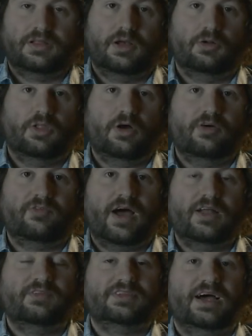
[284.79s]
Now, a lot of
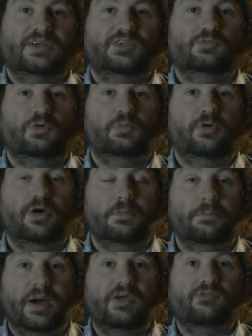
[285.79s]
advertisers will put
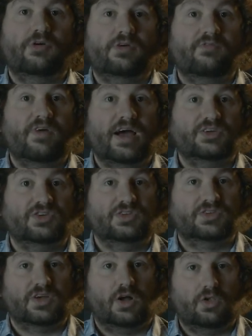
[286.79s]
in micro
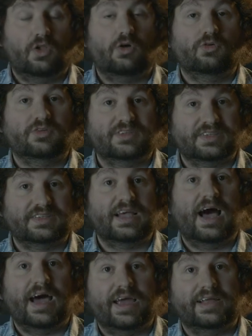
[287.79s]
conversions
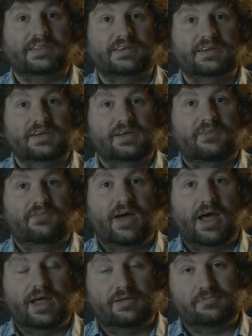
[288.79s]
alongside
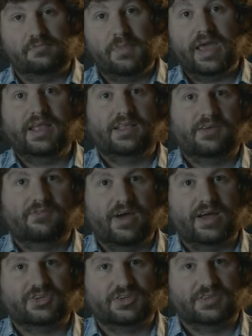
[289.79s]
their main
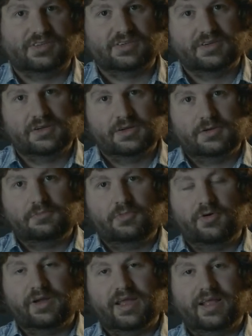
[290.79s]
conversions,
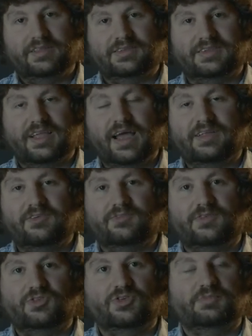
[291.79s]
but instead
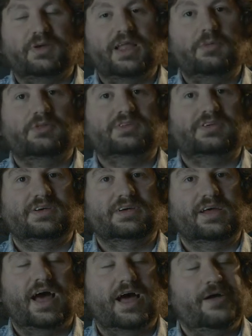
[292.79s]
of just being able
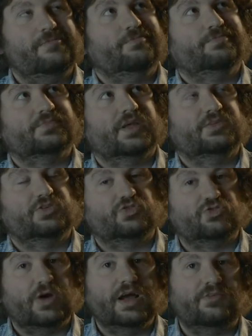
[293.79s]
to
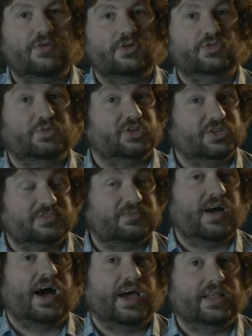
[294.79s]
track those, which is
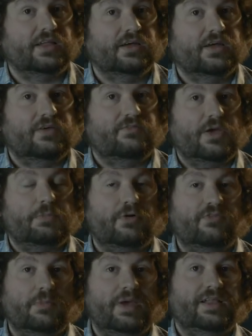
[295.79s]
fine, they
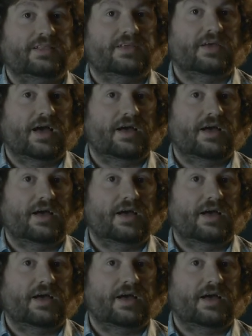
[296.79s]
put them in